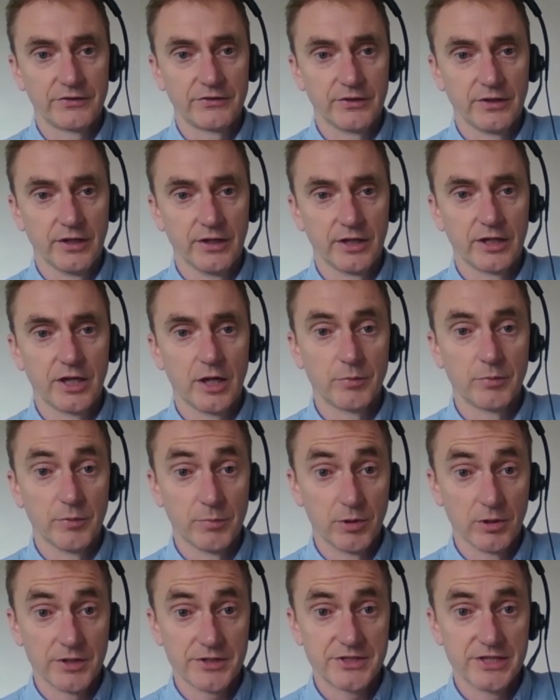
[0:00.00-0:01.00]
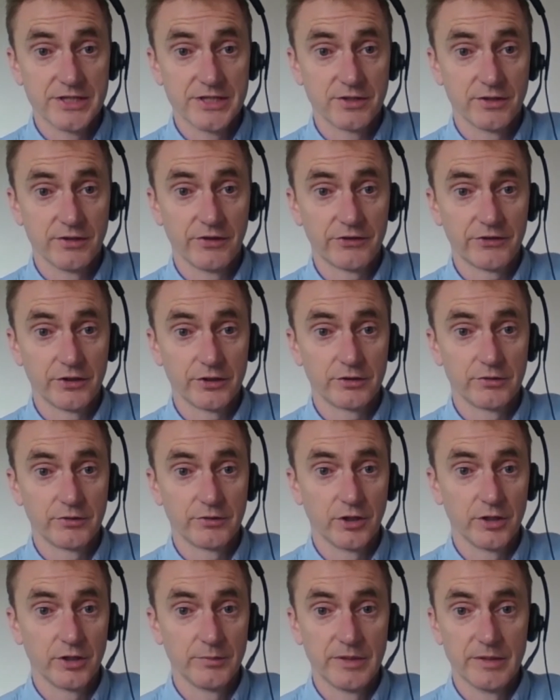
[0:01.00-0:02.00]
a couple of policies on the circular
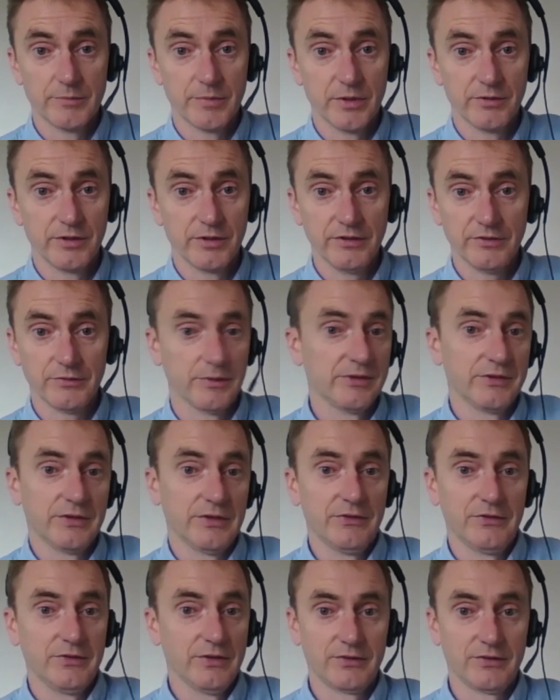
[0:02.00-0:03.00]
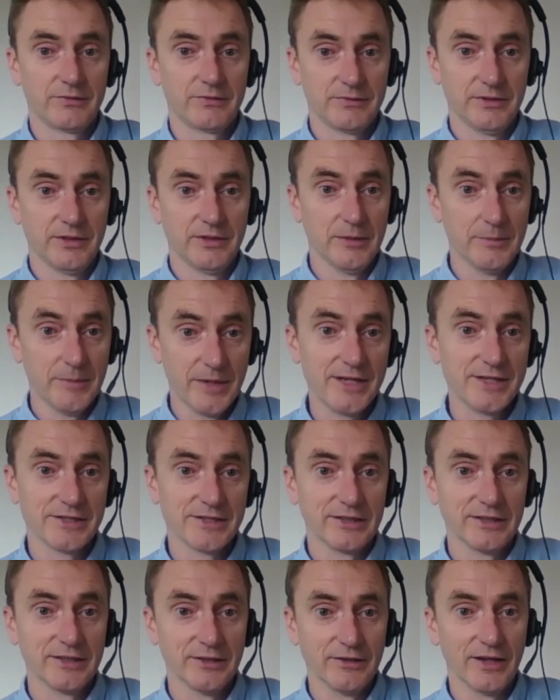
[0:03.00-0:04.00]
economy in buildings, which is just
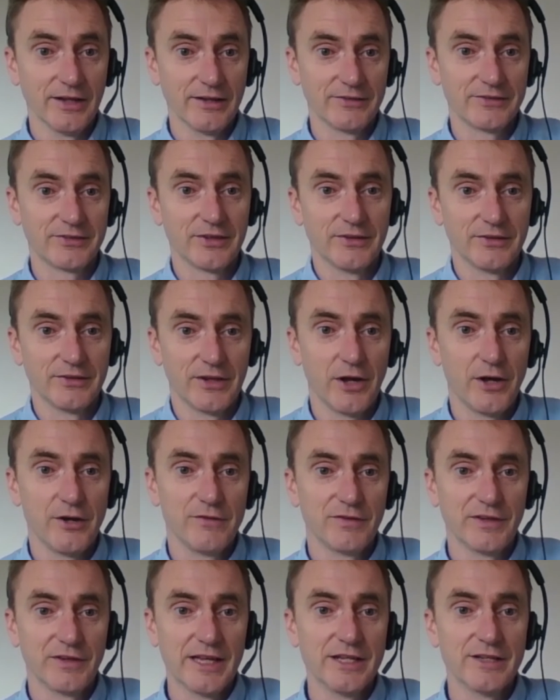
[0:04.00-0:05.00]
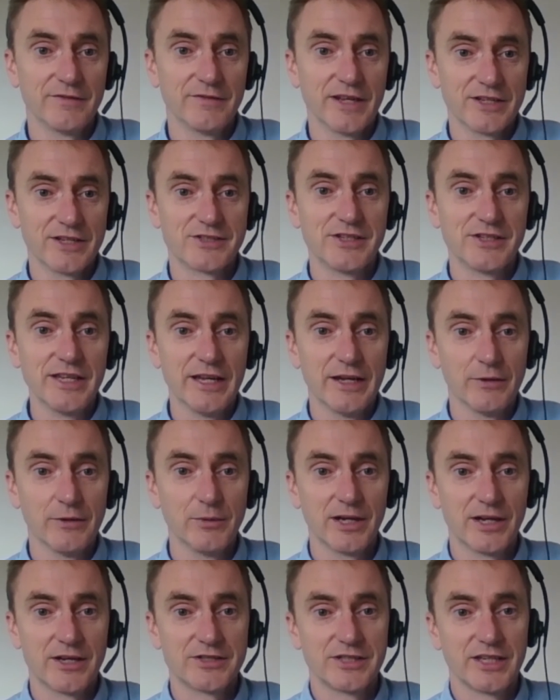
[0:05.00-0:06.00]
amazing. You know, that says that hopefully end of next year
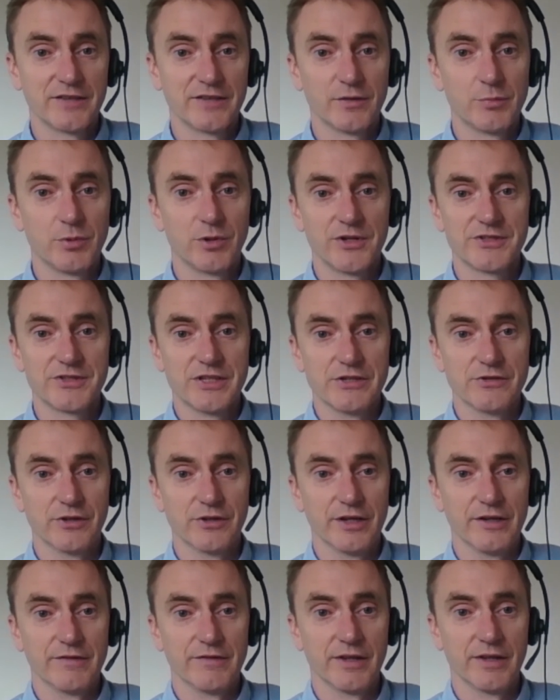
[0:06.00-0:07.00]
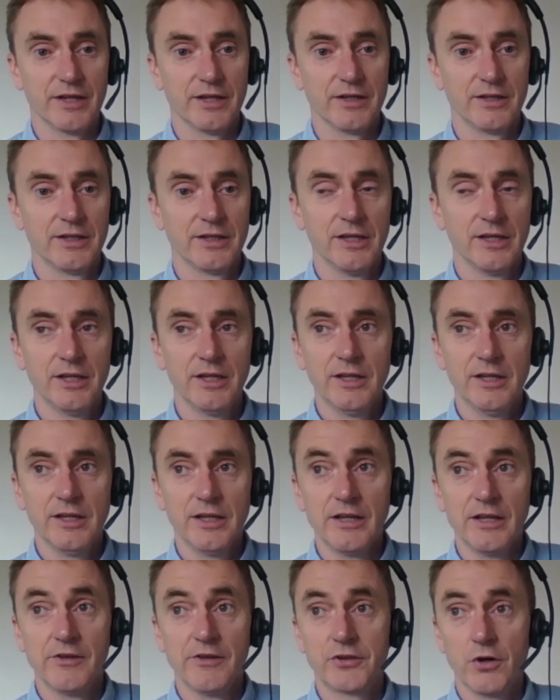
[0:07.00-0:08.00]
we'll actually have a policy drive there.
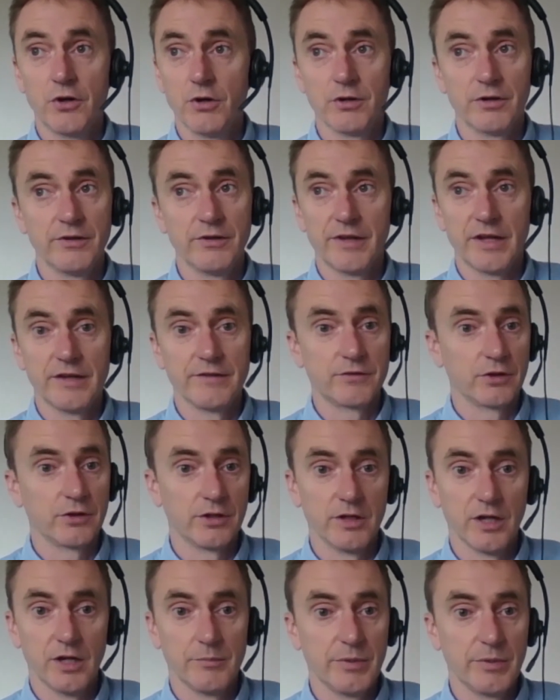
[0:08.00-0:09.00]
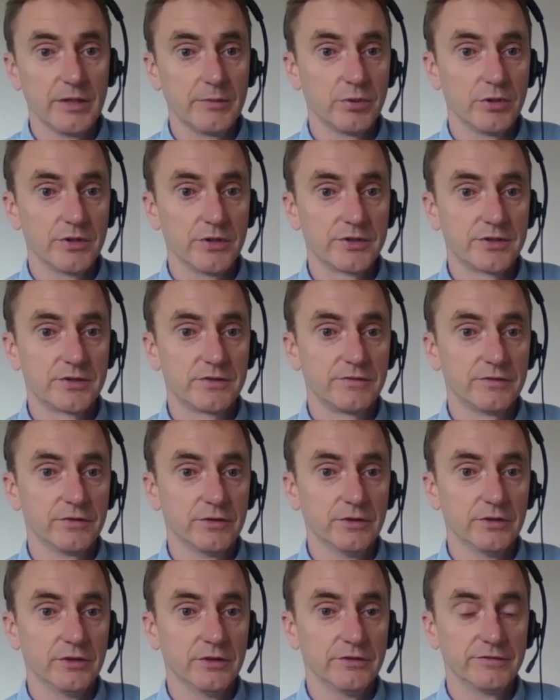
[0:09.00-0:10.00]
In Scotland, they've got a big push
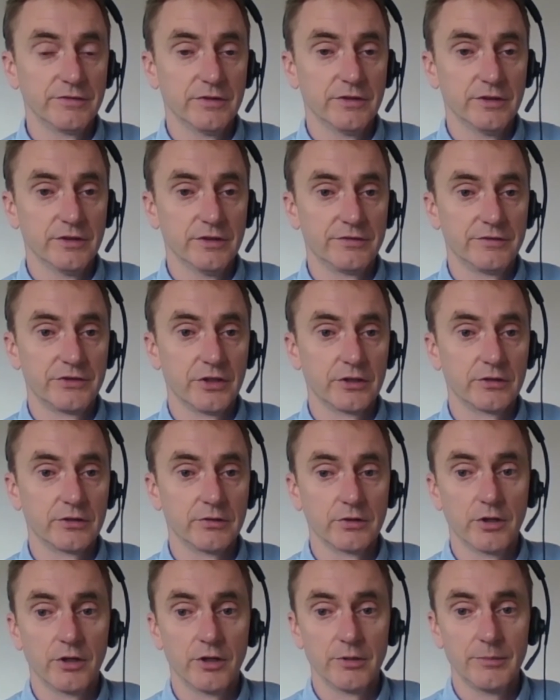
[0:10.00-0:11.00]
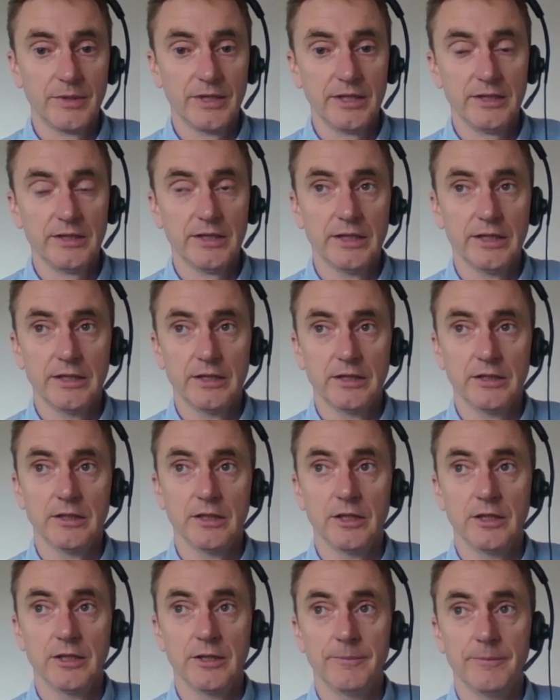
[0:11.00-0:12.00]
for circular economy.
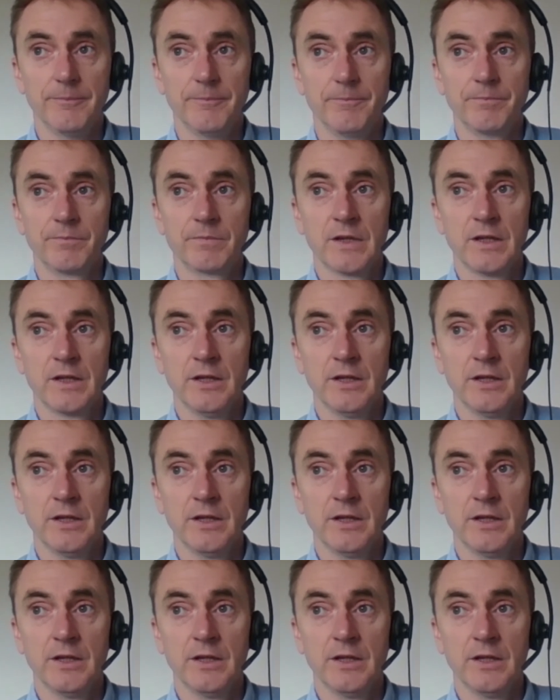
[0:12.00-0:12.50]
In